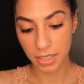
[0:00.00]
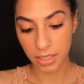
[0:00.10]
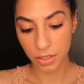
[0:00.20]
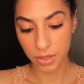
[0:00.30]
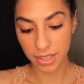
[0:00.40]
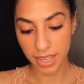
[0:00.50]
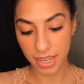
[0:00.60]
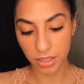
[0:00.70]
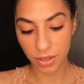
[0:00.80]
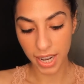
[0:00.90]
You can
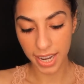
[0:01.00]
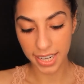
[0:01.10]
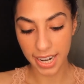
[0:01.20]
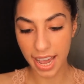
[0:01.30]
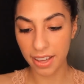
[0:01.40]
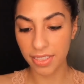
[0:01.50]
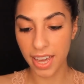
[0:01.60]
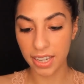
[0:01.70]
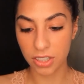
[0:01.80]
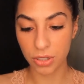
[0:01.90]
then go ahead and add
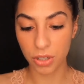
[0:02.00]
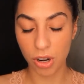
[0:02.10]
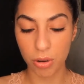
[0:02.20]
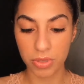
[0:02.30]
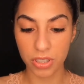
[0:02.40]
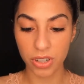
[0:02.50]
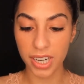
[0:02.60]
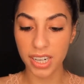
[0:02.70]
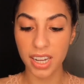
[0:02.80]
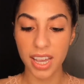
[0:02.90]
that to your home
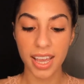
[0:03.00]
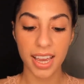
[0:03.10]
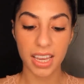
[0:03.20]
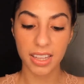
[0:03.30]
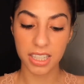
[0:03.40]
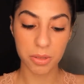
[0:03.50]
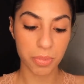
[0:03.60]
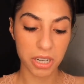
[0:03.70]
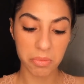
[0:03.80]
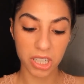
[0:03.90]
screen, and that's
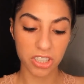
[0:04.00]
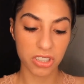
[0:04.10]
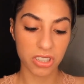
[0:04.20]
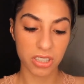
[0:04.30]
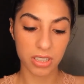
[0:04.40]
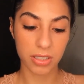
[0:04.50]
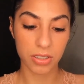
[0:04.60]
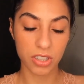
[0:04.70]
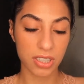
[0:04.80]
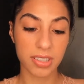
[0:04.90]
pretty much
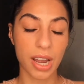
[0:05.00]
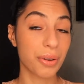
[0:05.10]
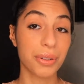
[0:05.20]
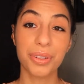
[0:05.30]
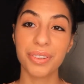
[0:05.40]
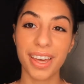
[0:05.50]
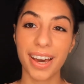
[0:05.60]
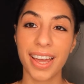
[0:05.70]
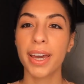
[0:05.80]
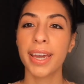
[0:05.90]
just how you do
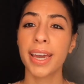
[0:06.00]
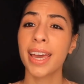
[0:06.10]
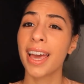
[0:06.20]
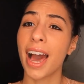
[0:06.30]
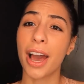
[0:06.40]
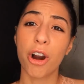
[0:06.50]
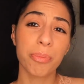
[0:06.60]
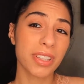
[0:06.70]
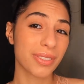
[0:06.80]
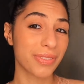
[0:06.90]
that. I
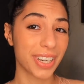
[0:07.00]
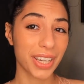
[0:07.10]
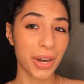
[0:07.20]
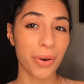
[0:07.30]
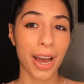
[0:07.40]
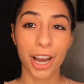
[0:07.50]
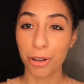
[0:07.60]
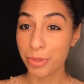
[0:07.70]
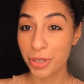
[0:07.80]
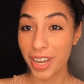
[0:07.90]
hope this video
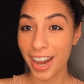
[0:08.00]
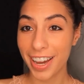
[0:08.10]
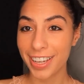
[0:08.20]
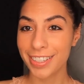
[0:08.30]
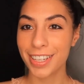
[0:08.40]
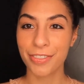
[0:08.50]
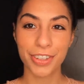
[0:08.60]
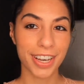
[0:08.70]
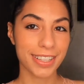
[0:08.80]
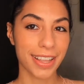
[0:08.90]
helped you guys. If you
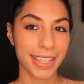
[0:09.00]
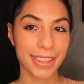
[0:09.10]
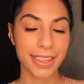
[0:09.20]
guys like